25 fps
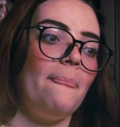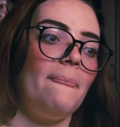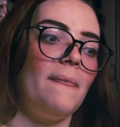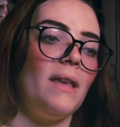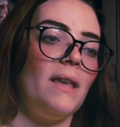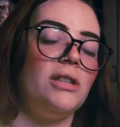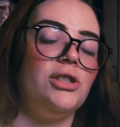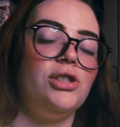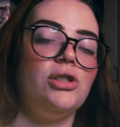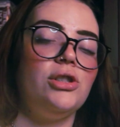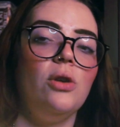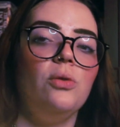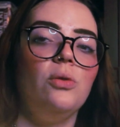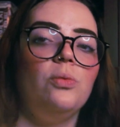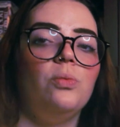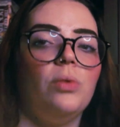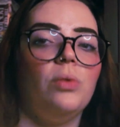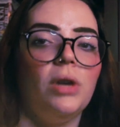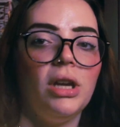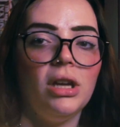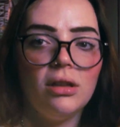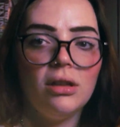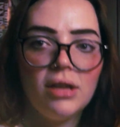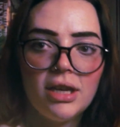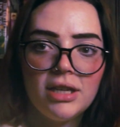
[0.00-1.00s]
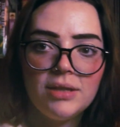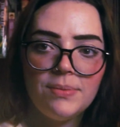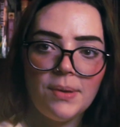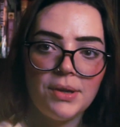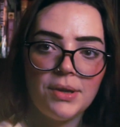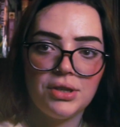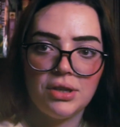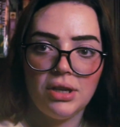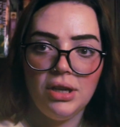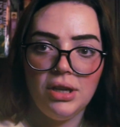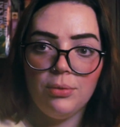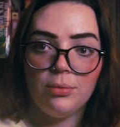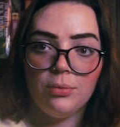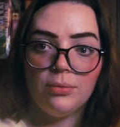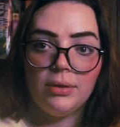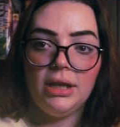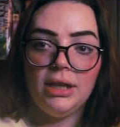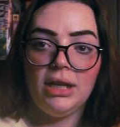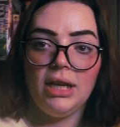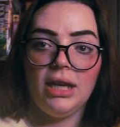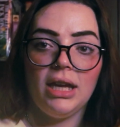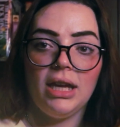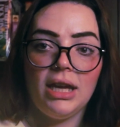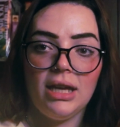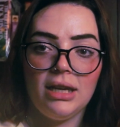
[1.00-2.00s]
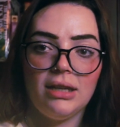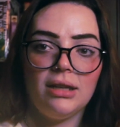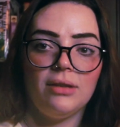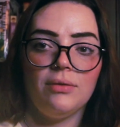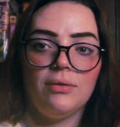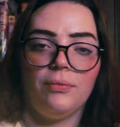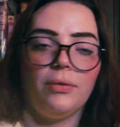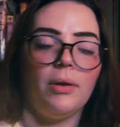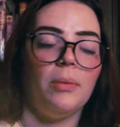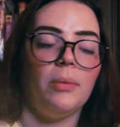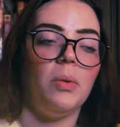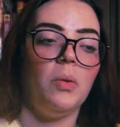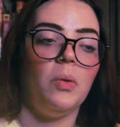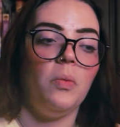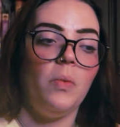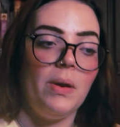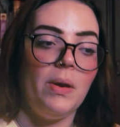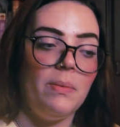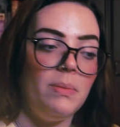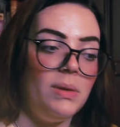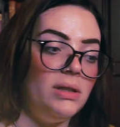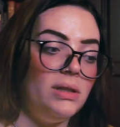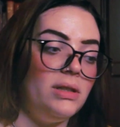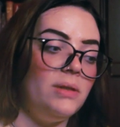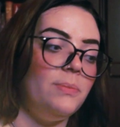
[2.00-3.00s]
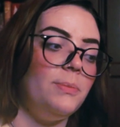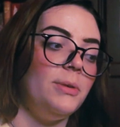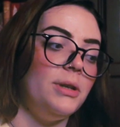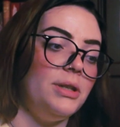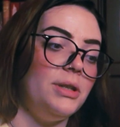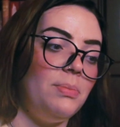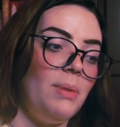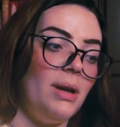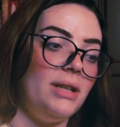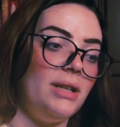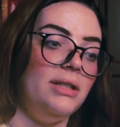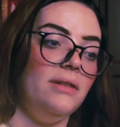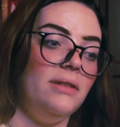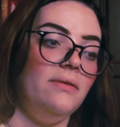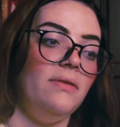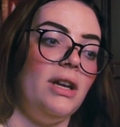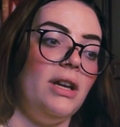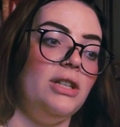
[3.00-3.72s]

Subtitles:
it's so real, especially reading it from a women's perspective.